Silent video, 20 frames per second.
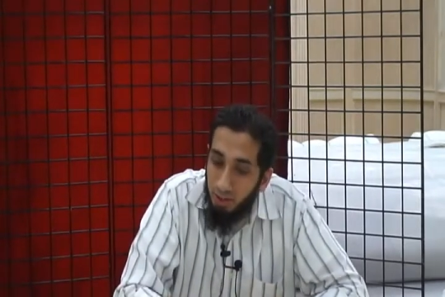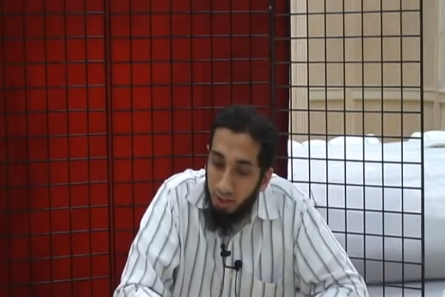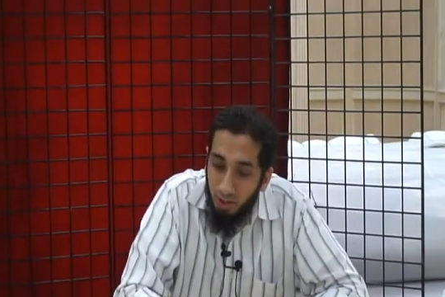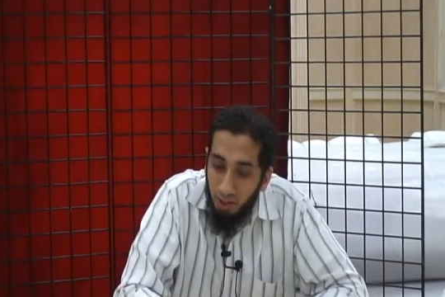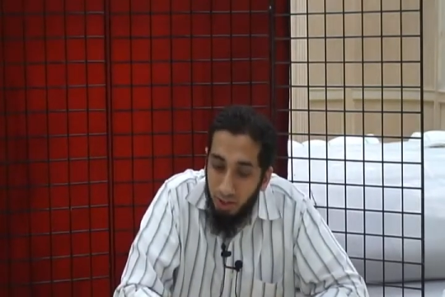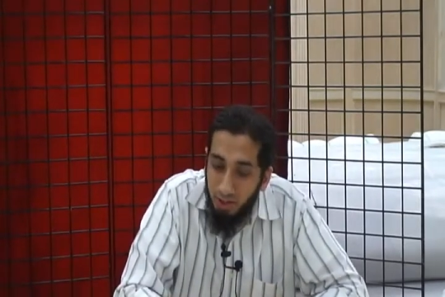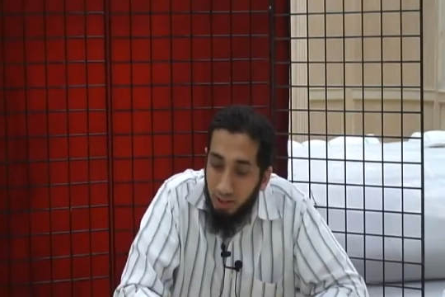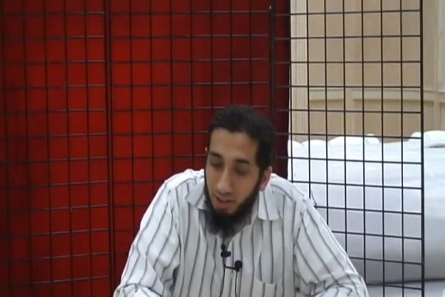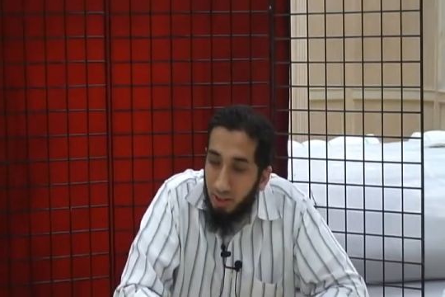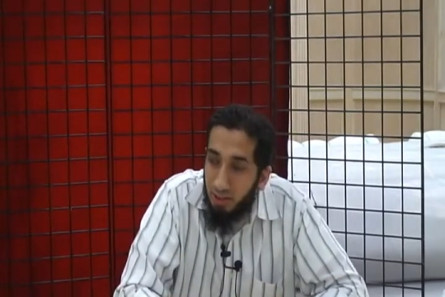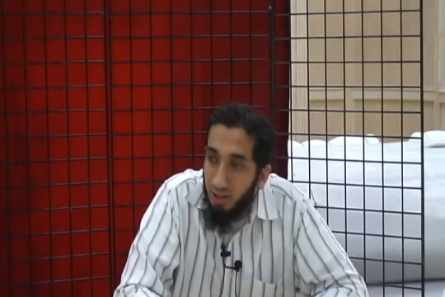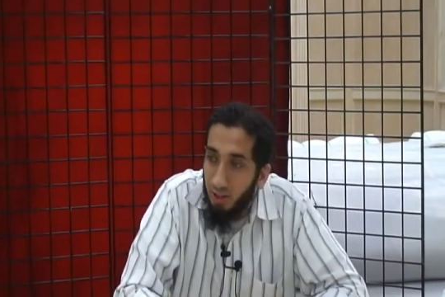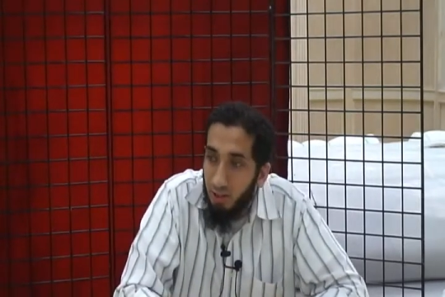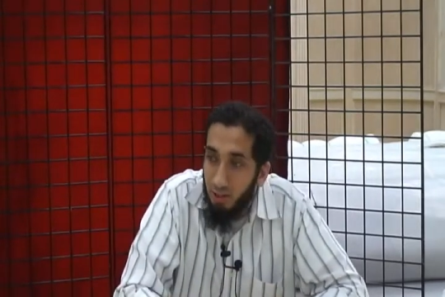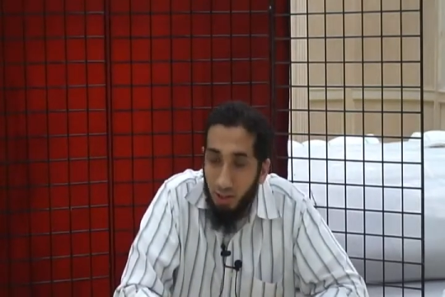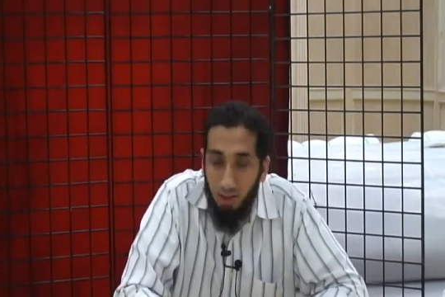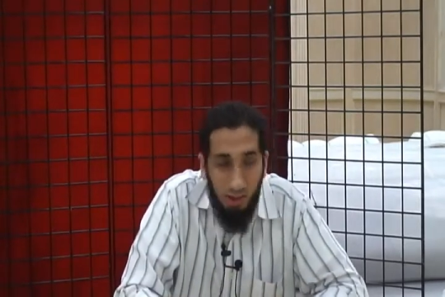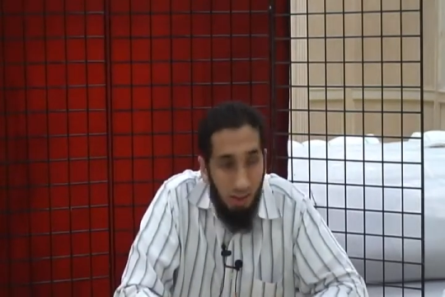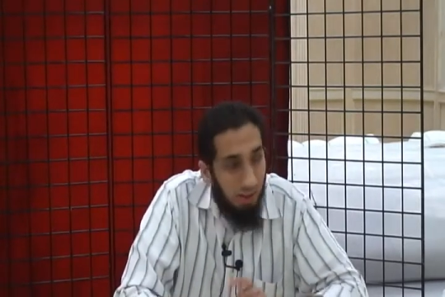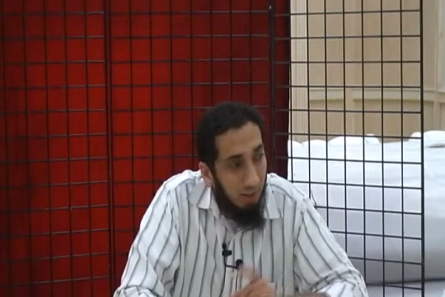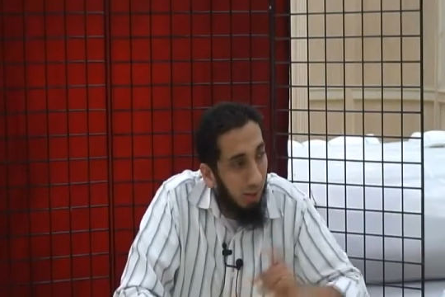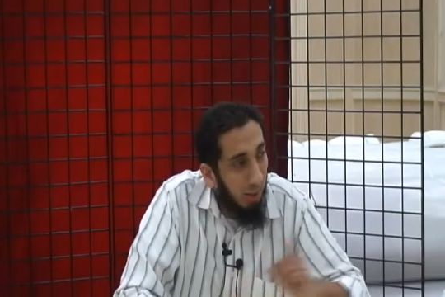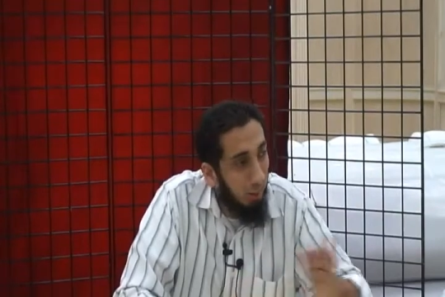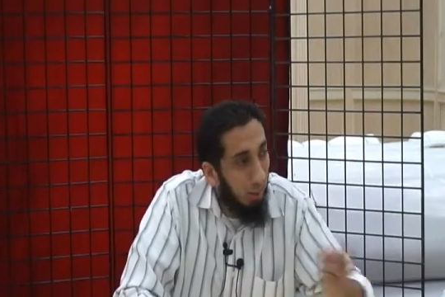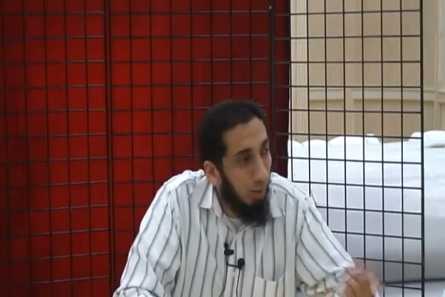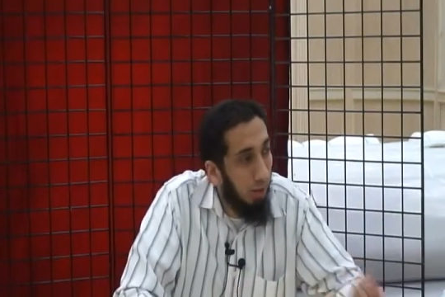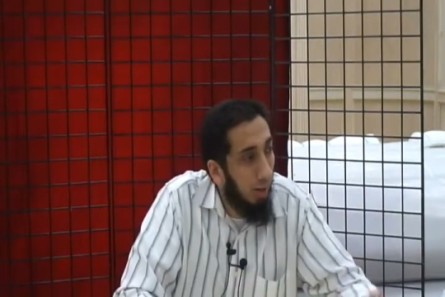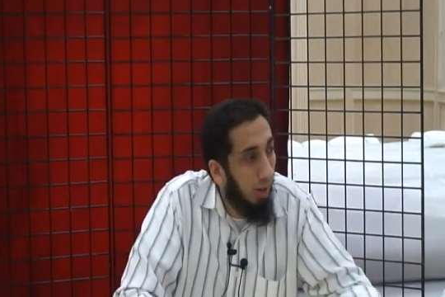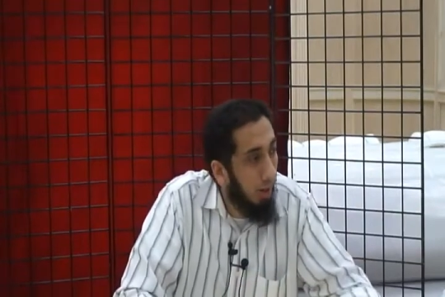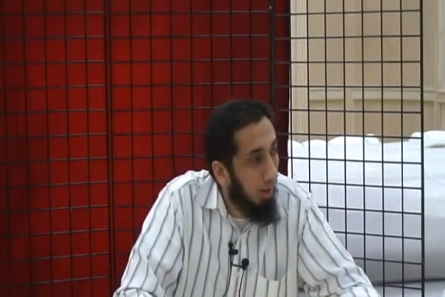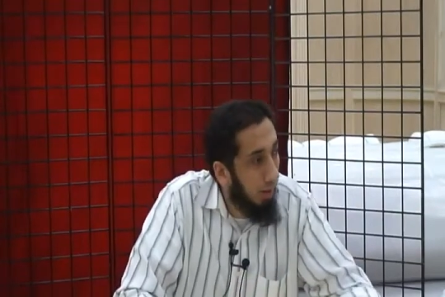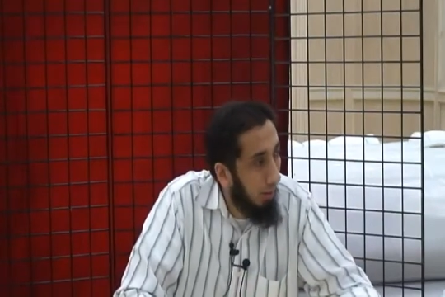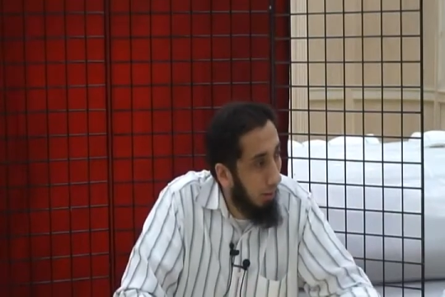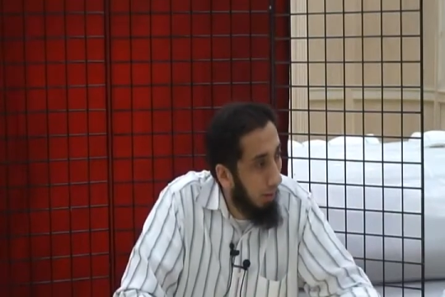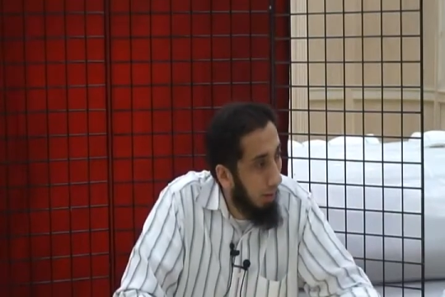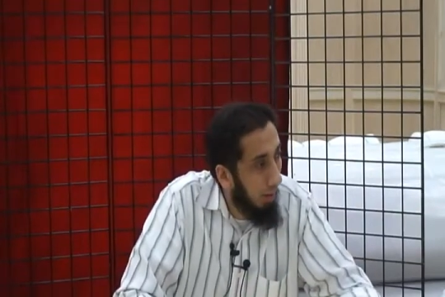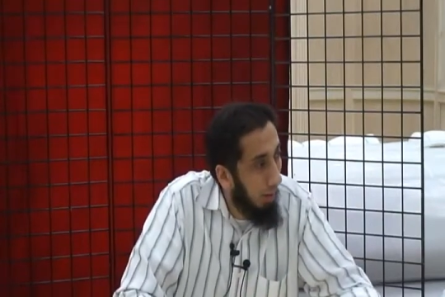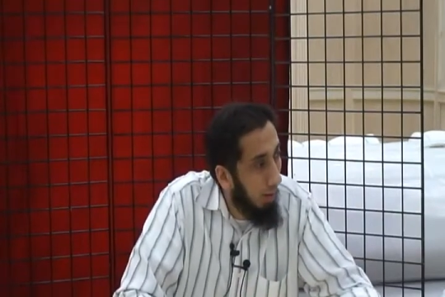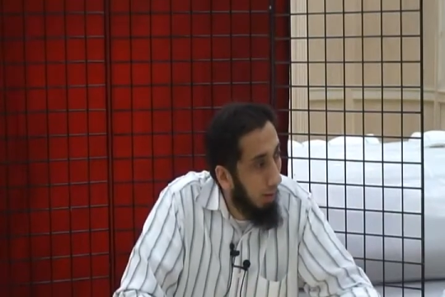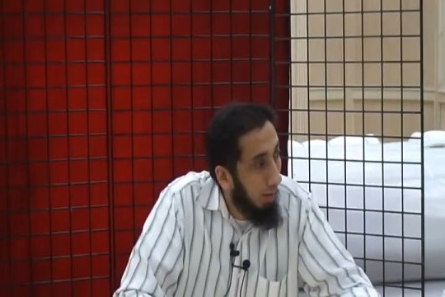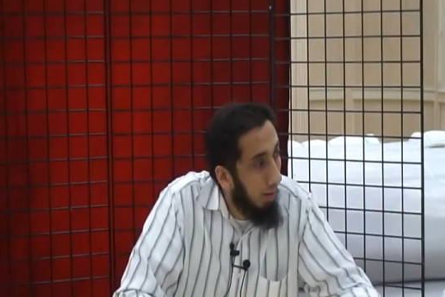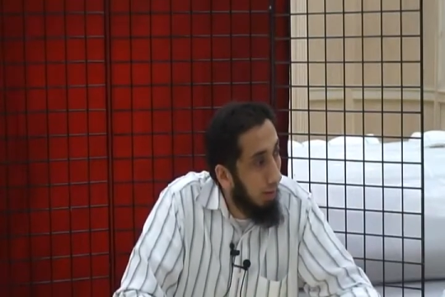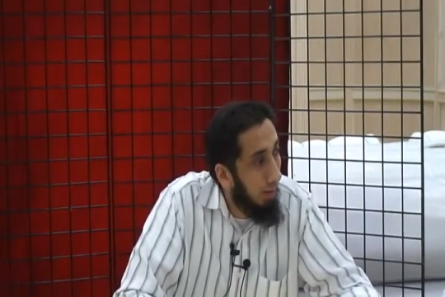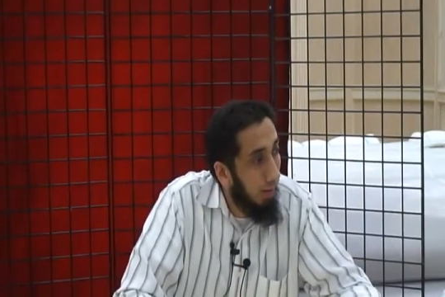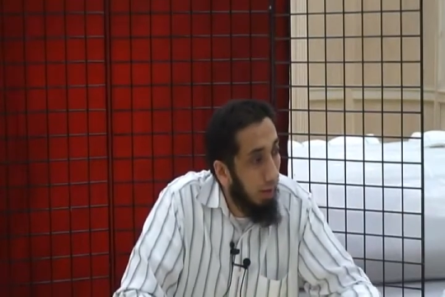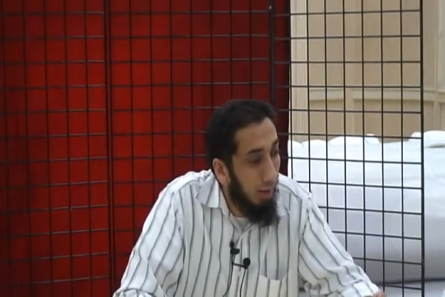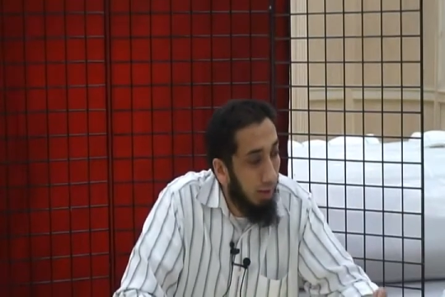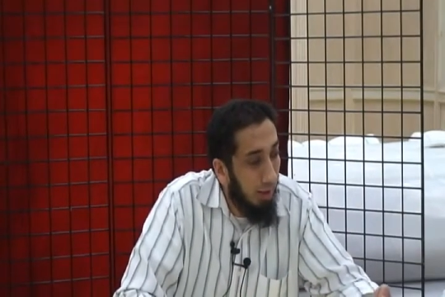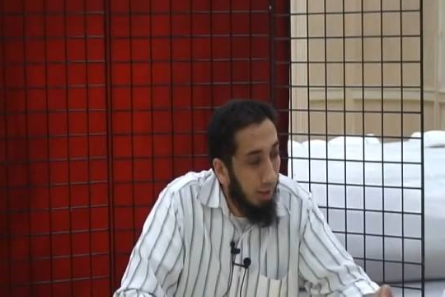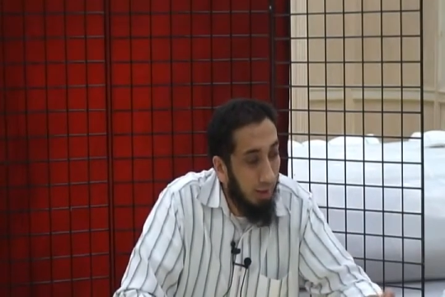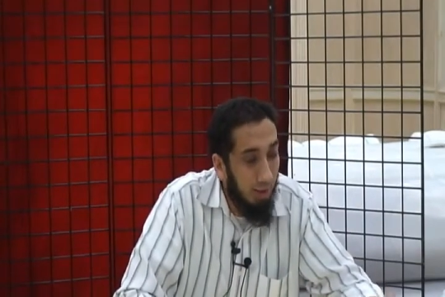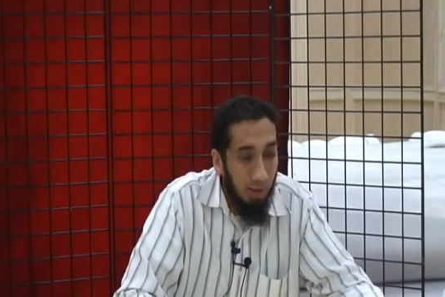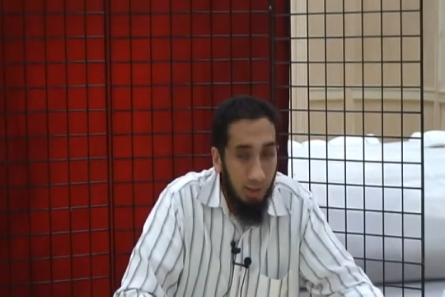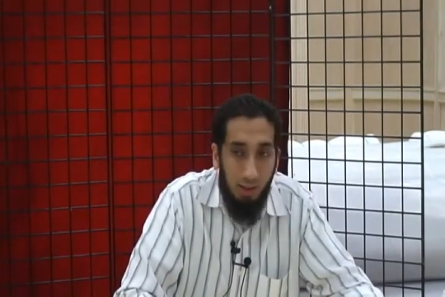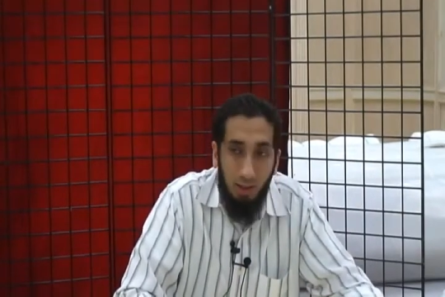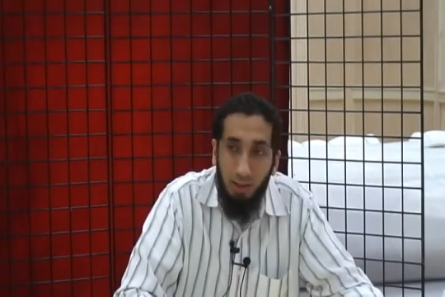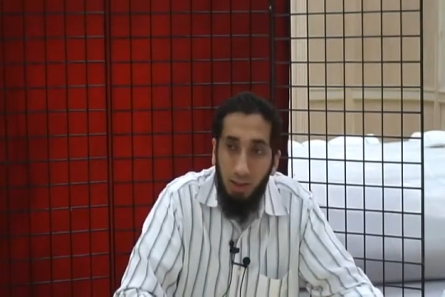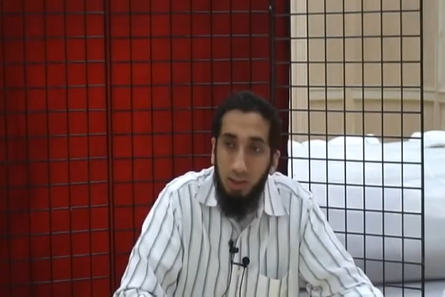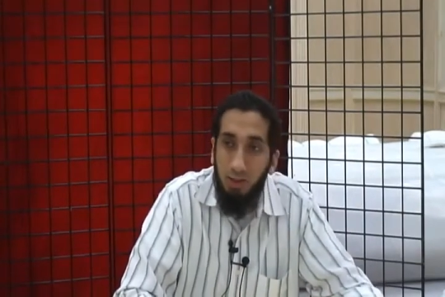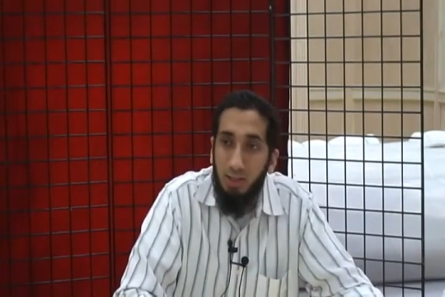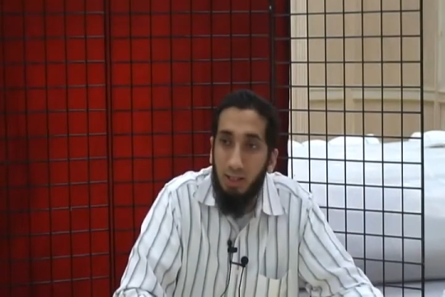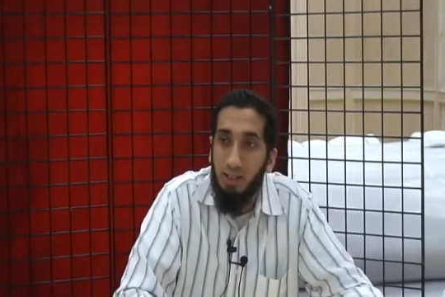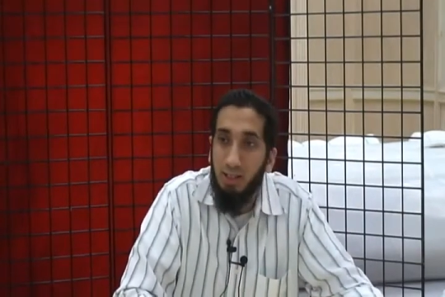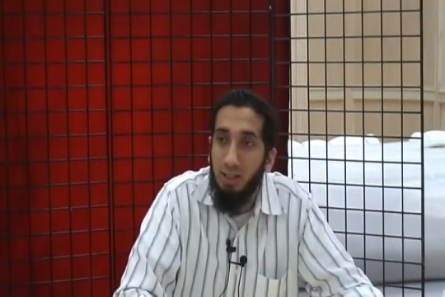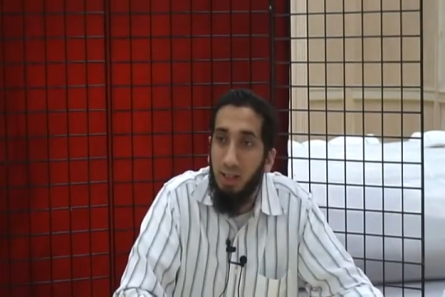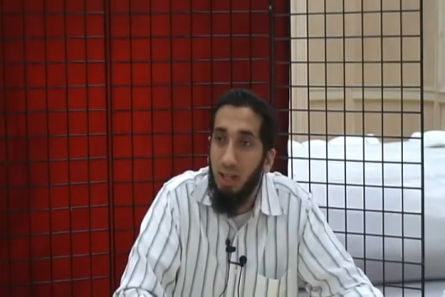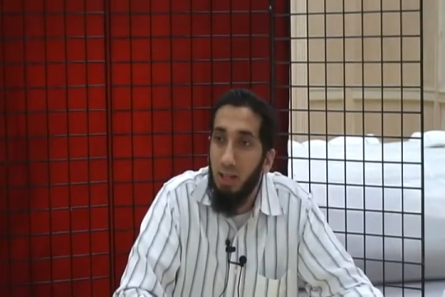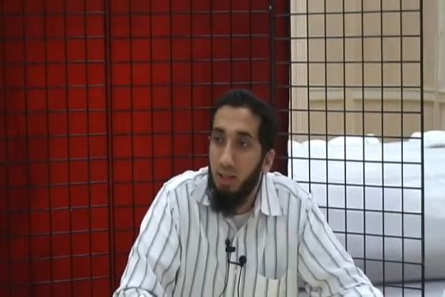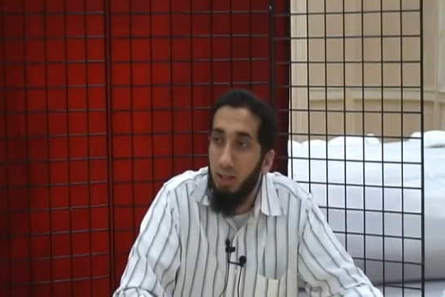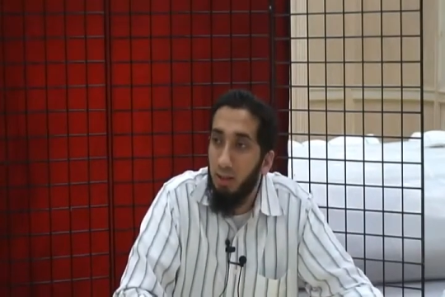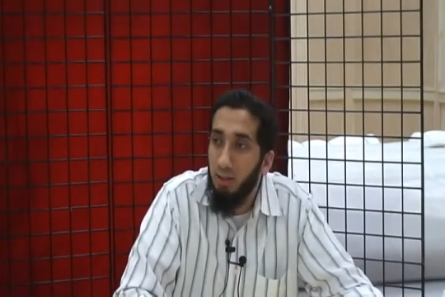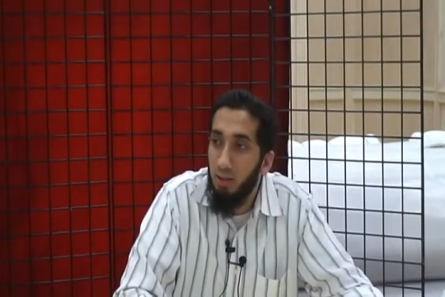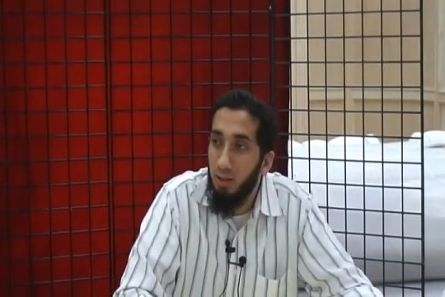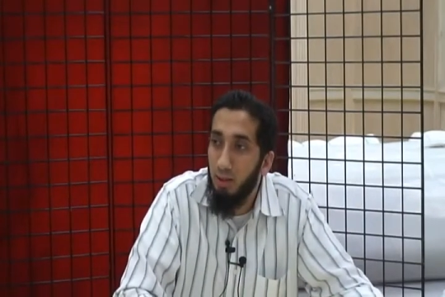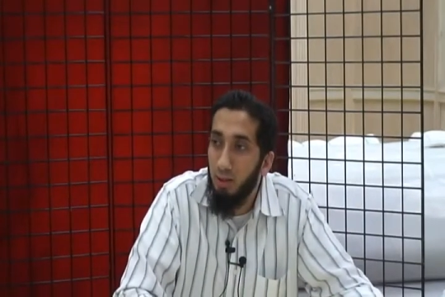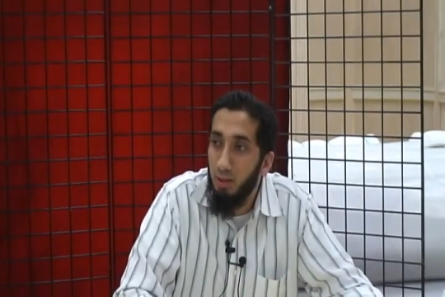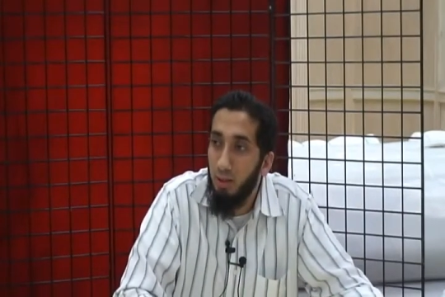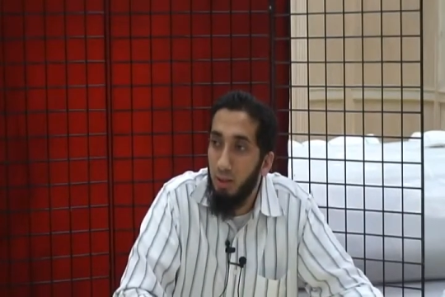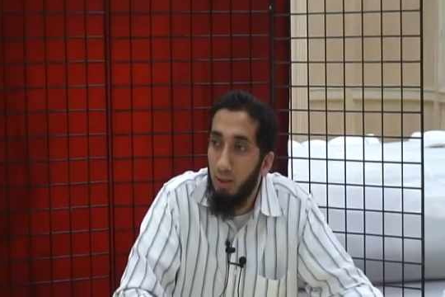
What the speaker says: and they're addicted to things like pornography, they're addicted to things like dating,